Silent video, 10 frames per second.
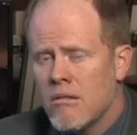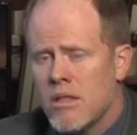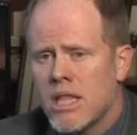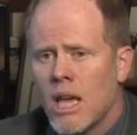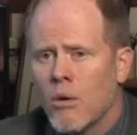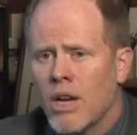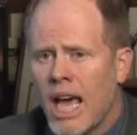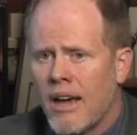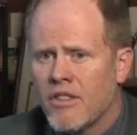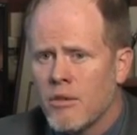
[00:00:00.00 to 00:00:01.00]
there would
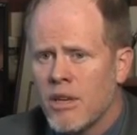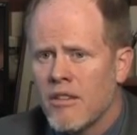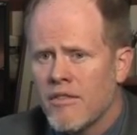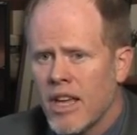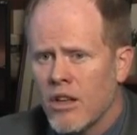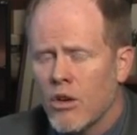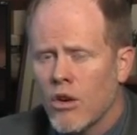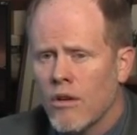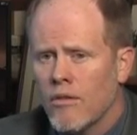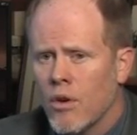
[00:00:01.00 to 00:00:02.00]
have to be a
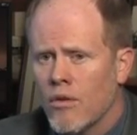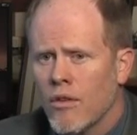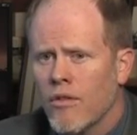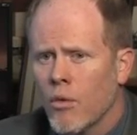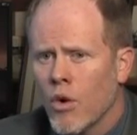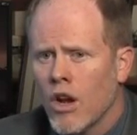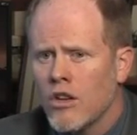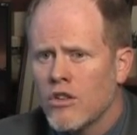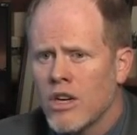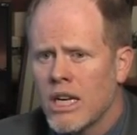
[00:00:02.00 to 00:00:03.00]
failure of over
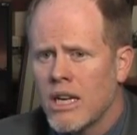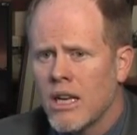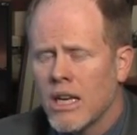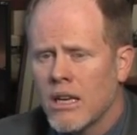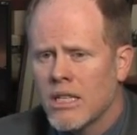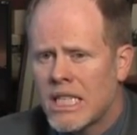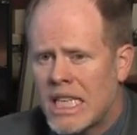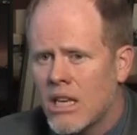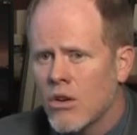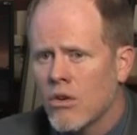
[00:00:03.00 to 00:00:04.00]
400
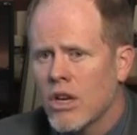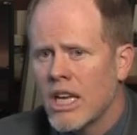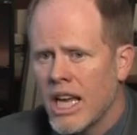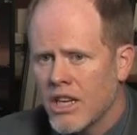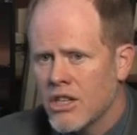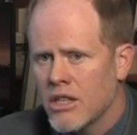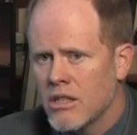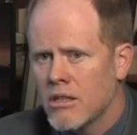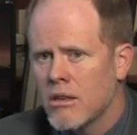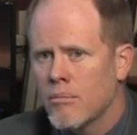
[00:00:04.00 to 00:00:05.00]
steel
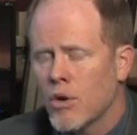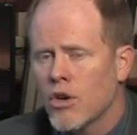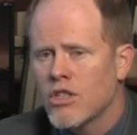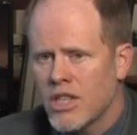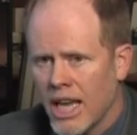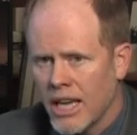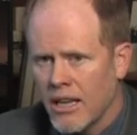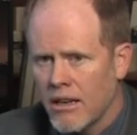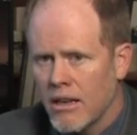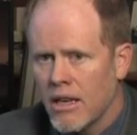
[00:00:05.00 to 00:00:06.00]
connections per
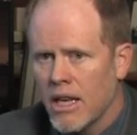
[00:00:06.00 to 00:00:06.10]
second.